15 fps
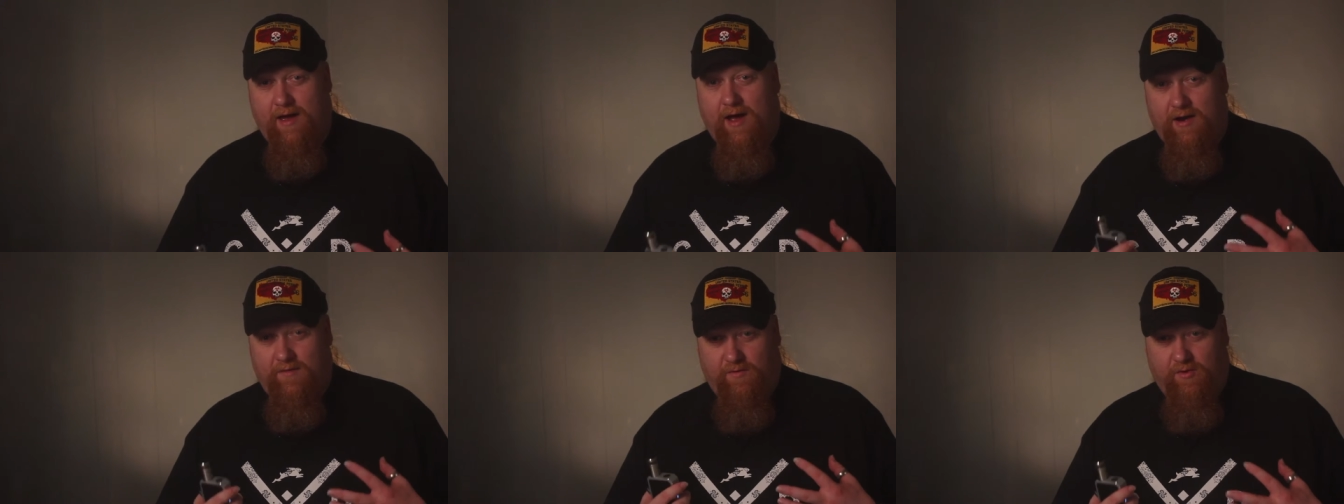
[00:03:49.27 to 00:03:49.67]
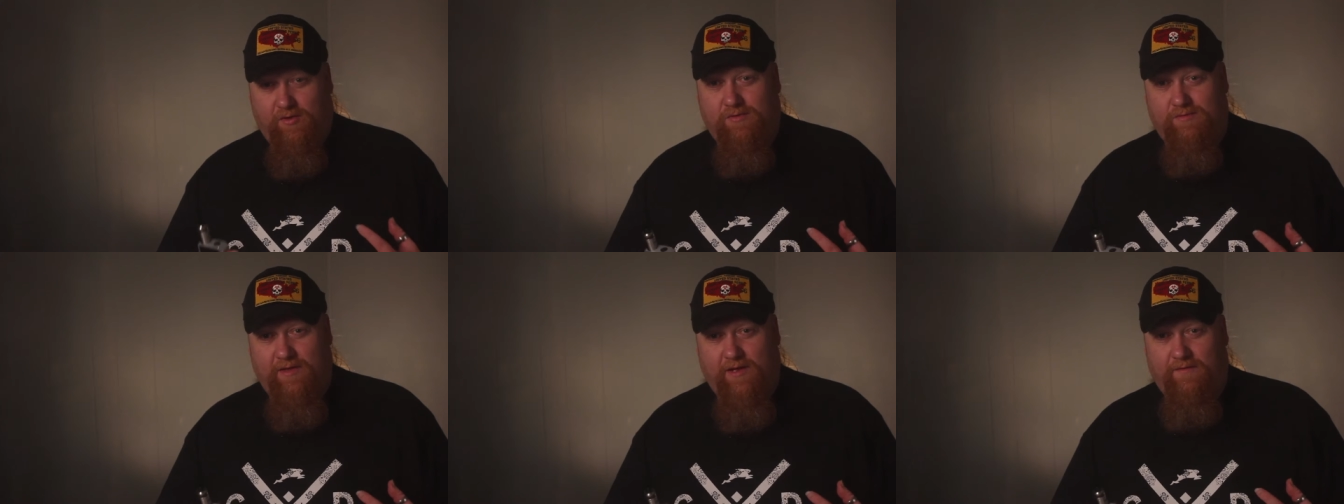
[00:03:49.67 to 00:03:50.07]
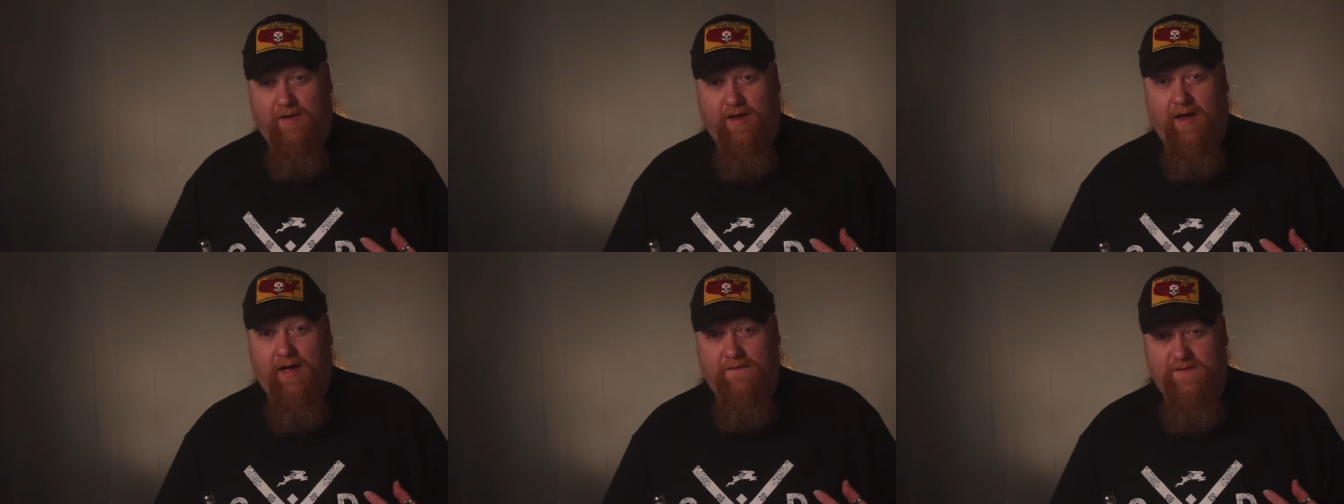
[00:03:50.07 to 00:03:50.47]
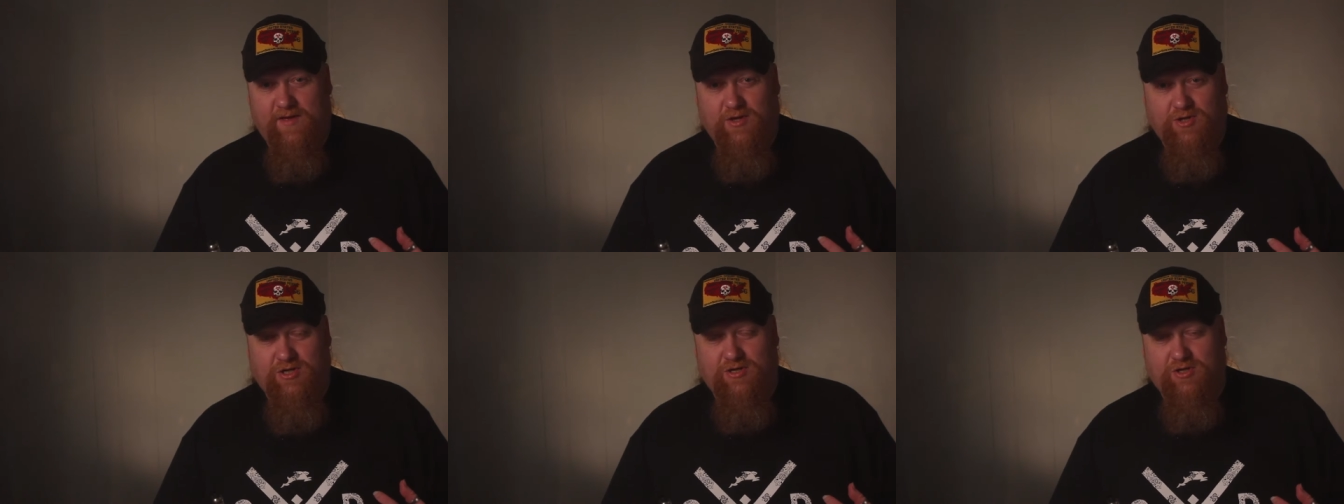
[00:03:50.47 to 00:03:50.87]
out of a, of a high
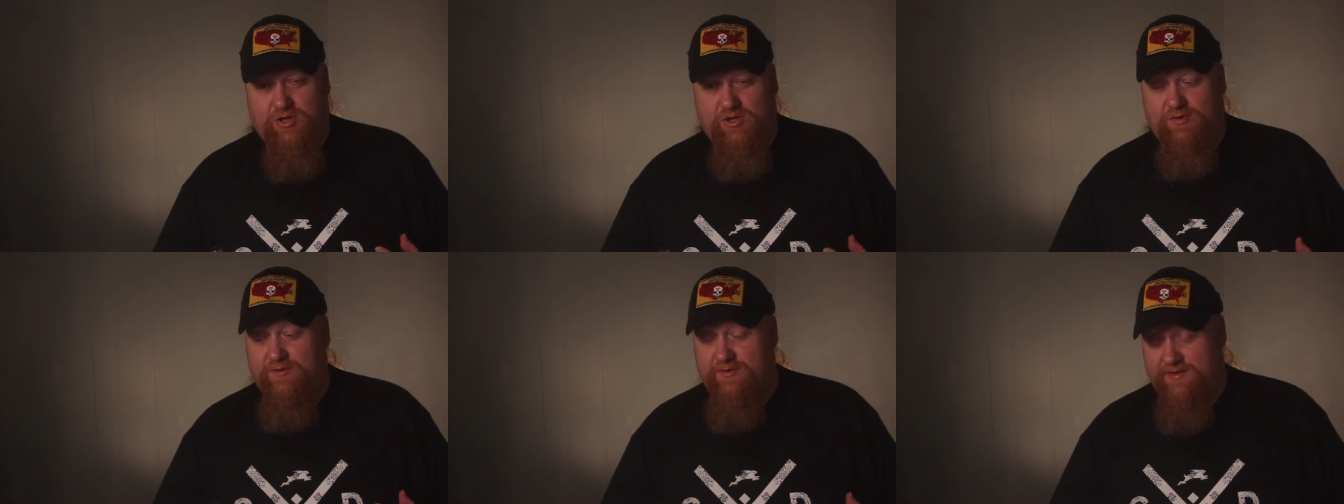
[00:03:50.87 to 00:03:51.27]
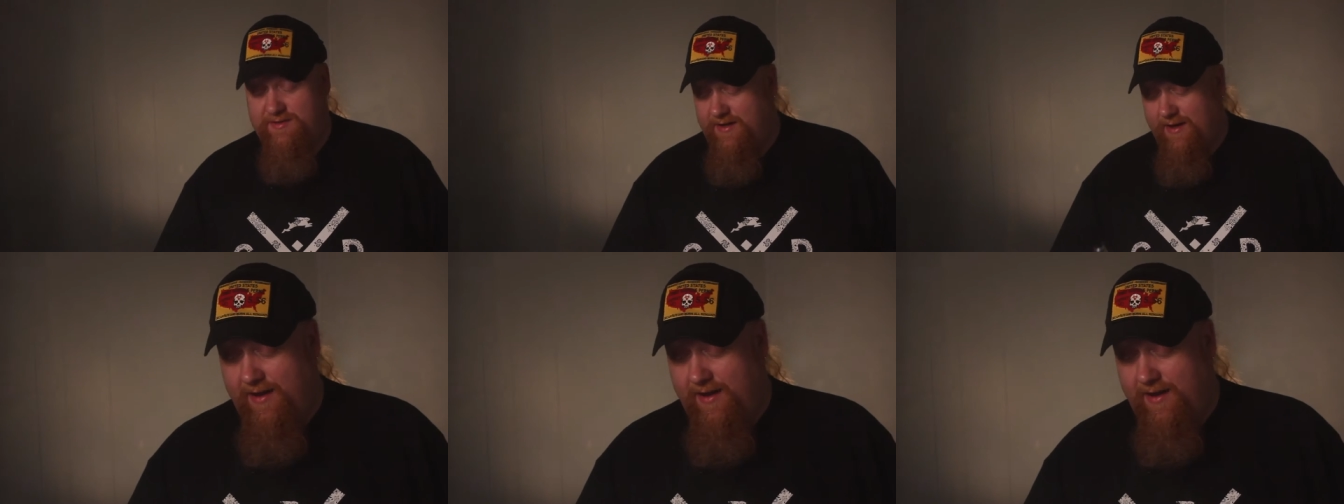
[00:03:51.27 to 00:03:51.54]
V G juice.